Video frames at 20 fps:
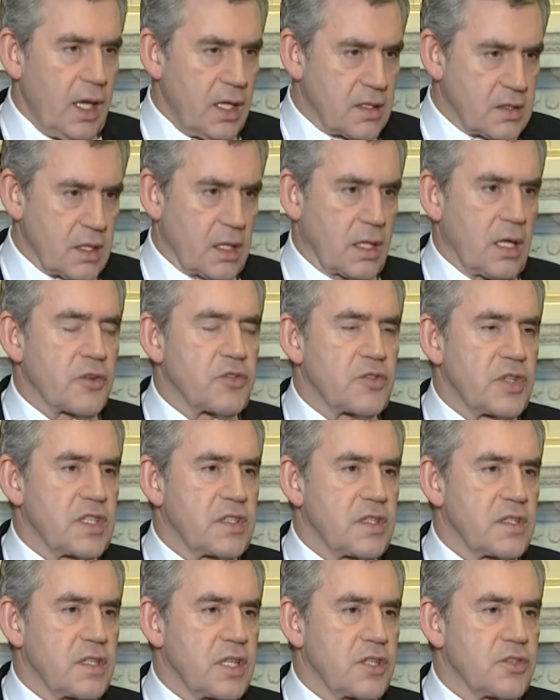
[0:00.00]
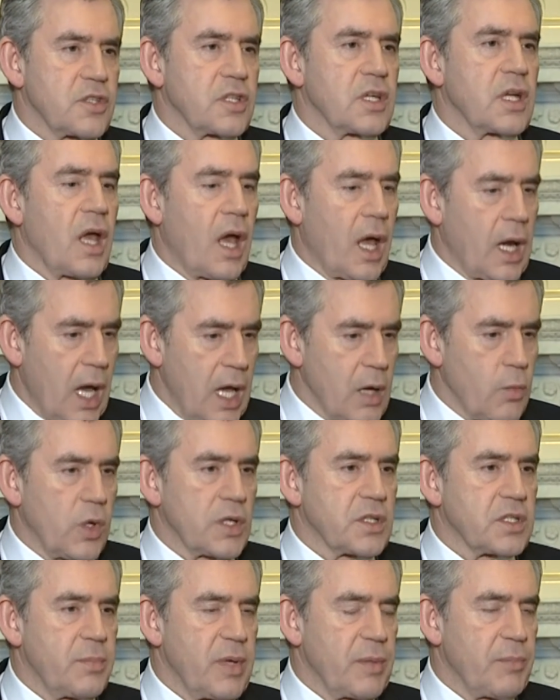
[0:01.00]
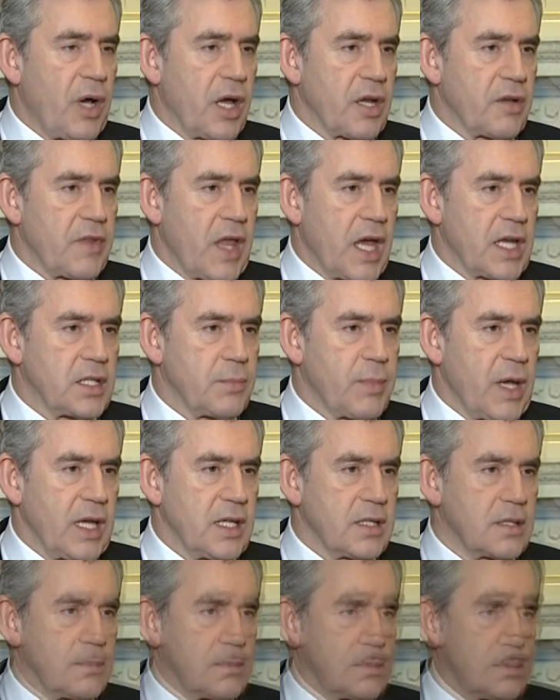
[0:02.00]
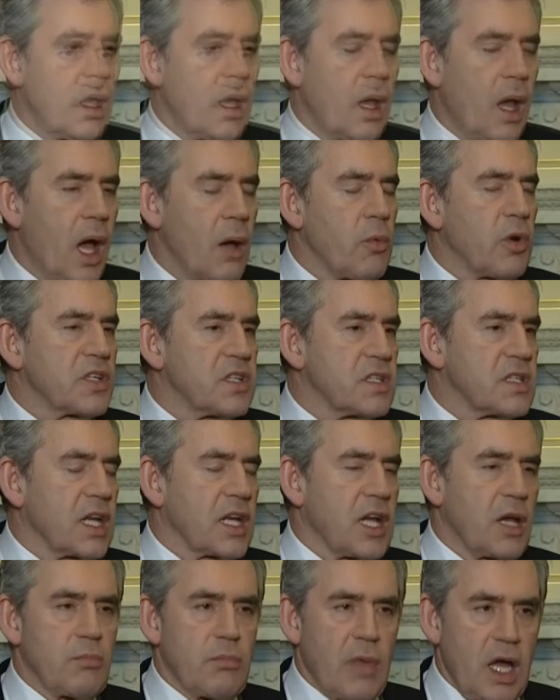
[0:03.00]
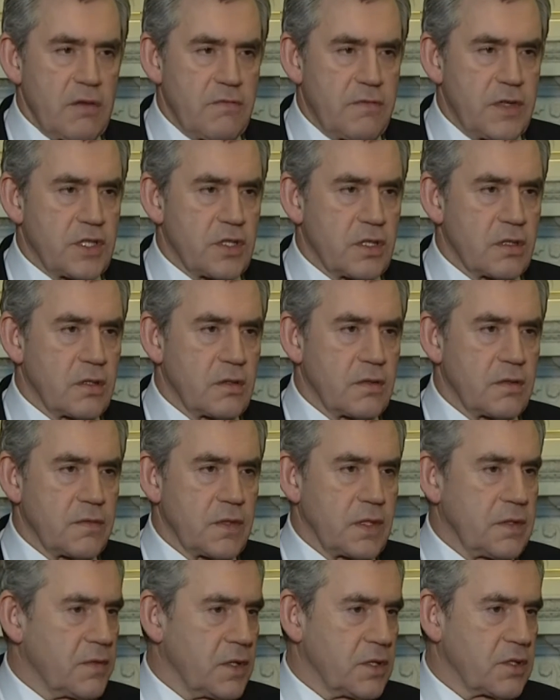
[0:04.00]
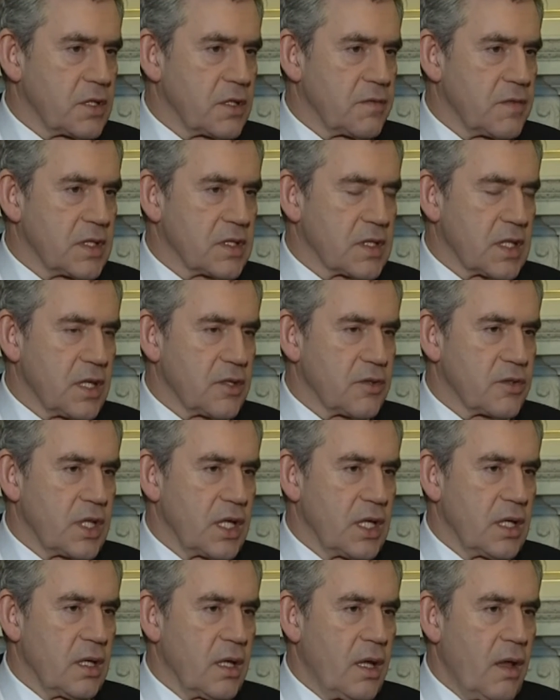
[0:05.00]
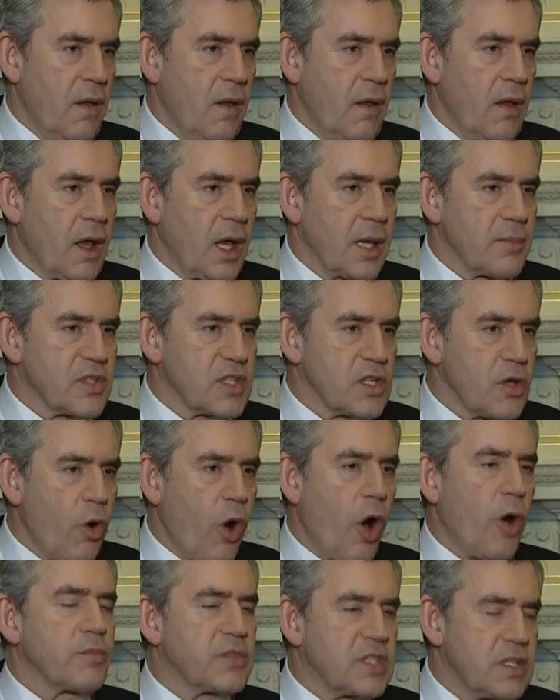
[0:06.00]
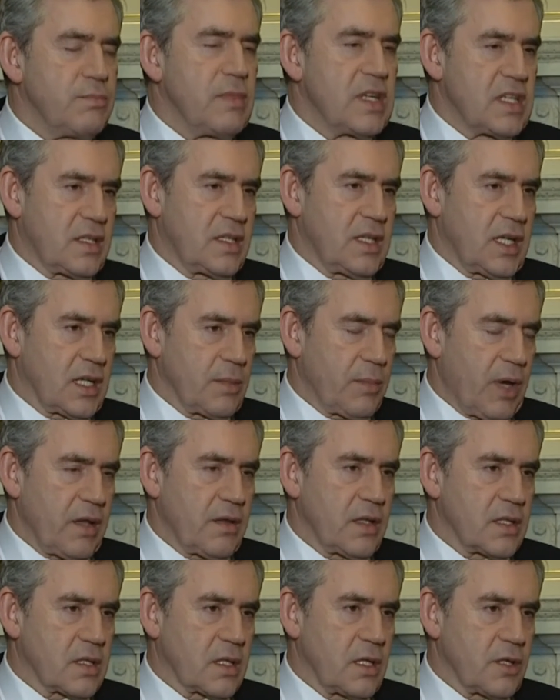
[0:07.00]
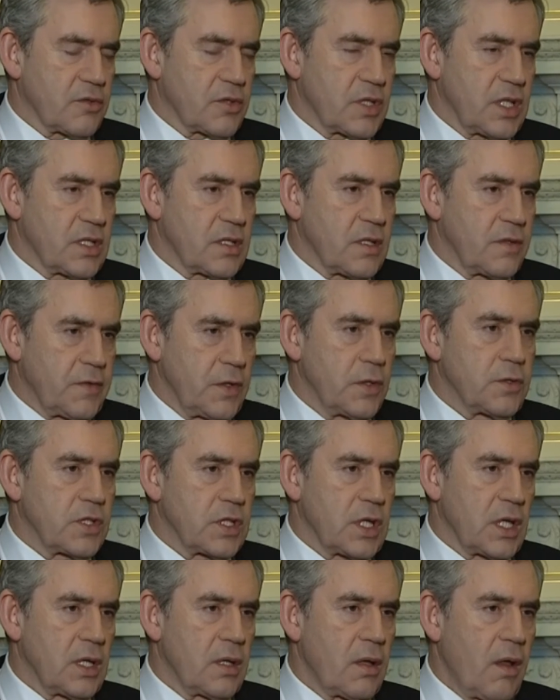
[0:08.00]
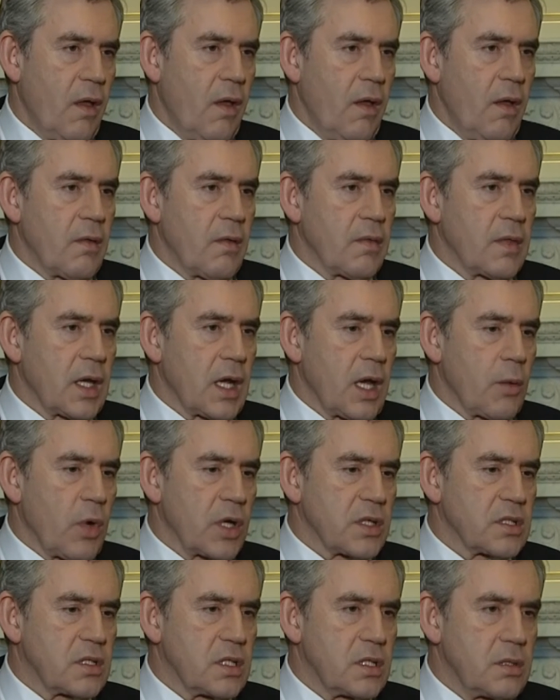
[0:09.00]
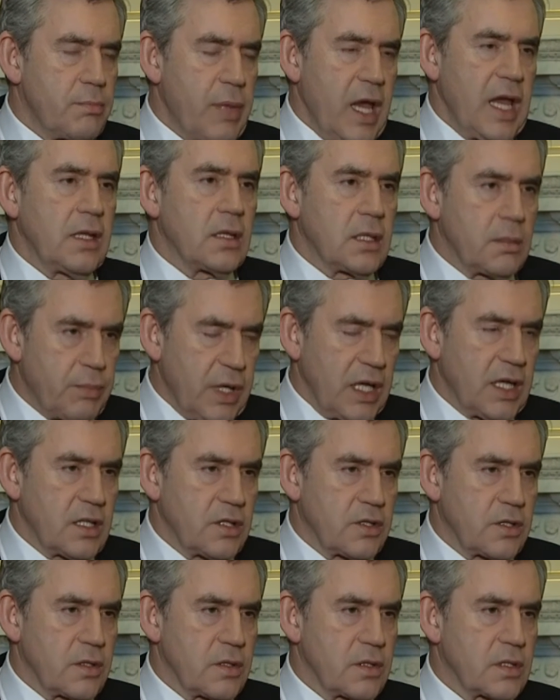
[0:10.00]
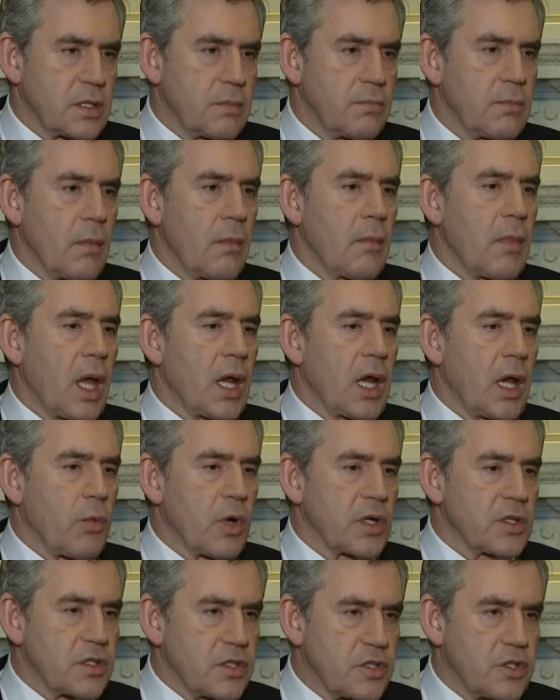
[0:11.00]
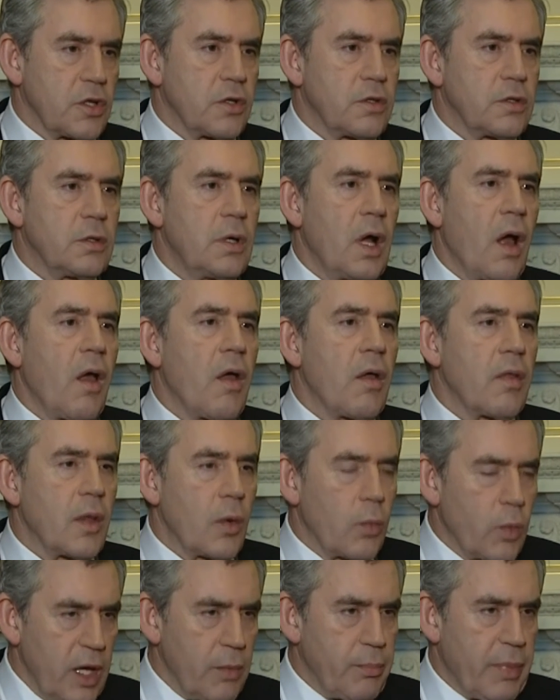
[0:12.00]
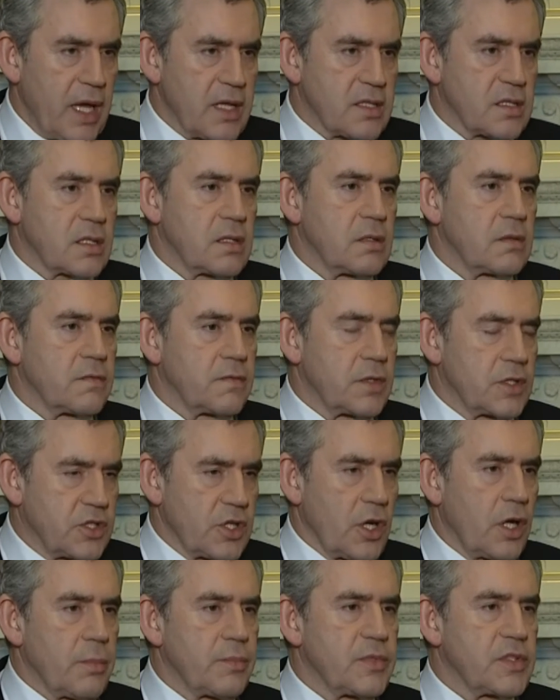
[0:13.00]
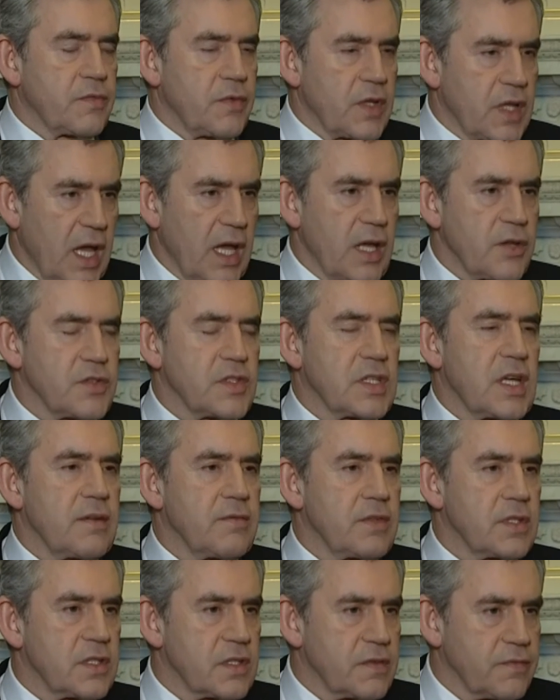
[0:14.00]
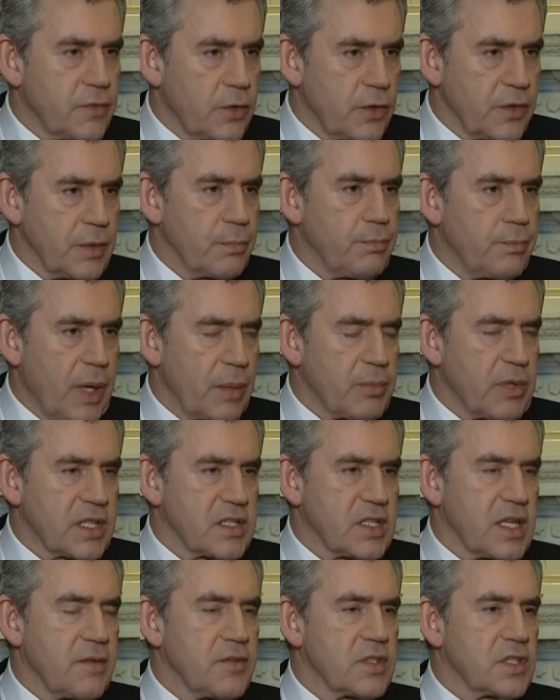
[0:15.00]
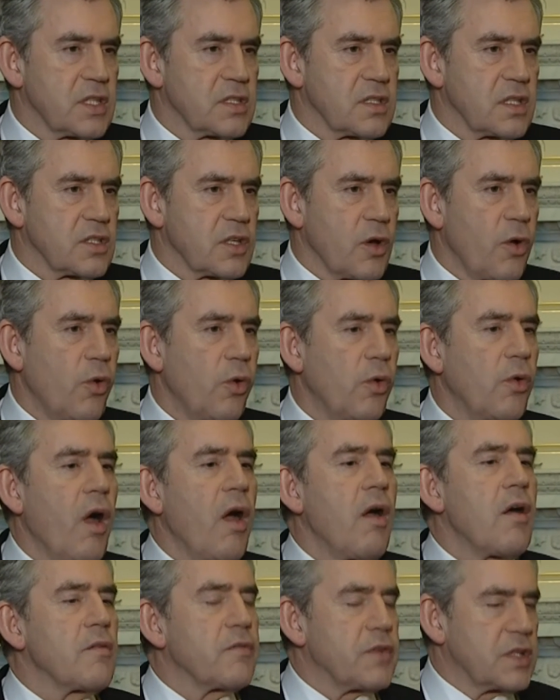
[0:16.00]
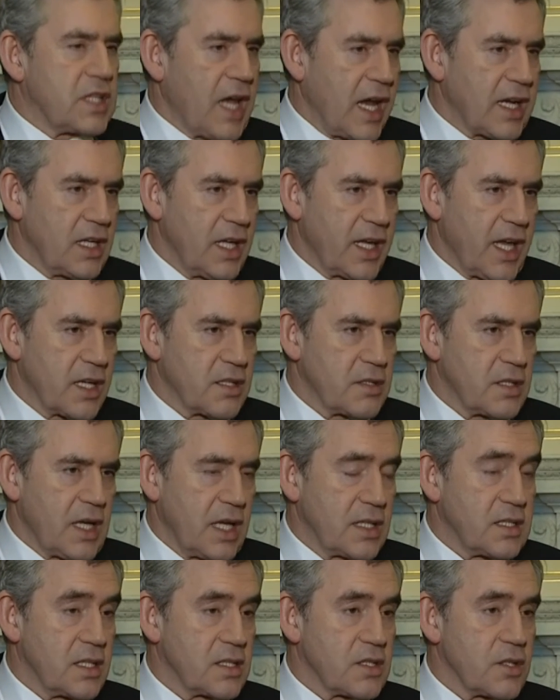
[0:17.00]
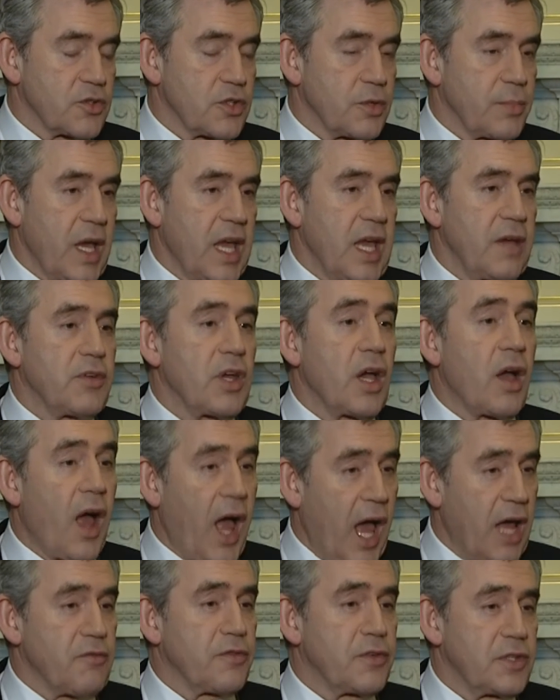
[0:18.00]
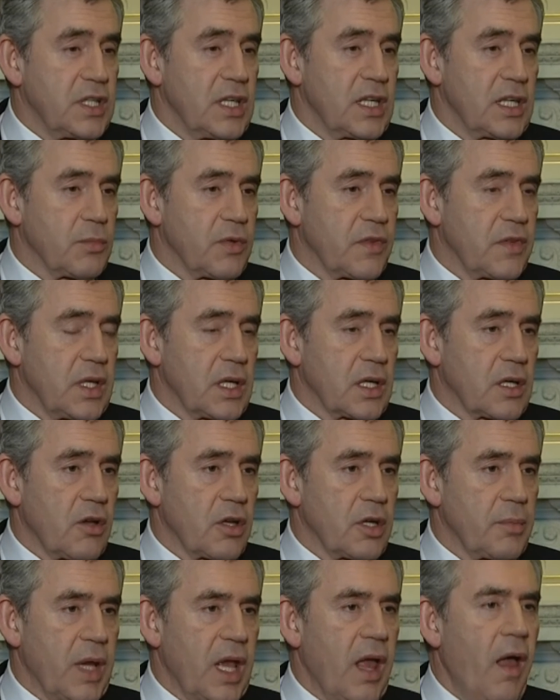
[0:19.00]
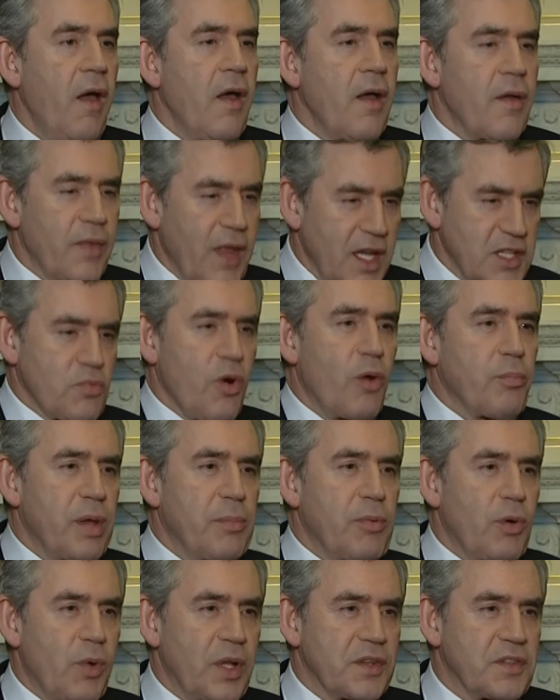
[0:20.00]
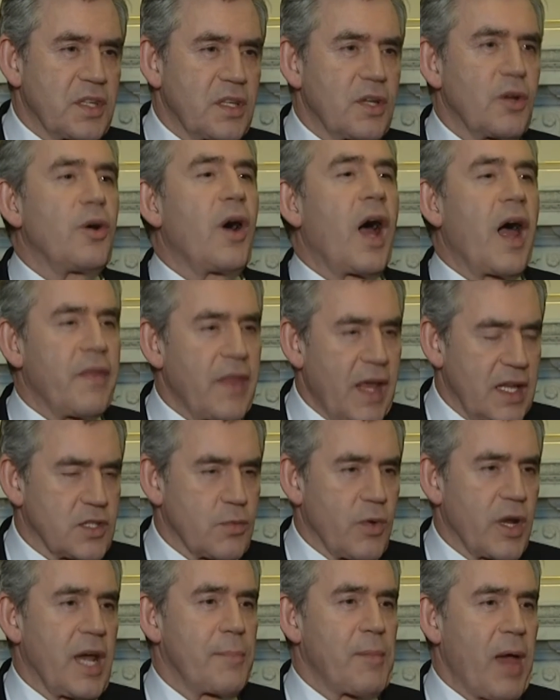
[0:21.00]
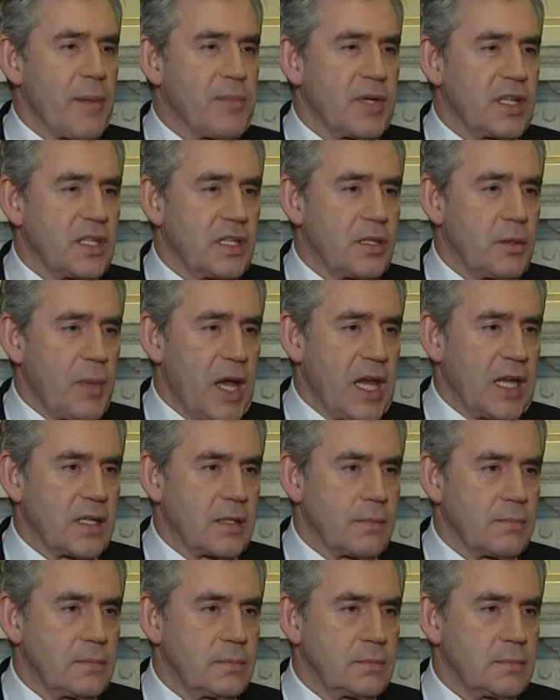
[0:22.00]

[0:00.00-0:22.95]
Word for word: It's the country's decision, and I want to be part of that debate. I want to set out my vision for the future of this country. I'm so optimistic about this country's future that I want to debate the big issues and I want to show that we're best for jobs, for the health service, for the public services as a whole, for tackling antisocial behaviour and for dealing with the economy. That's what people want to know and that's what I'm happy to debate.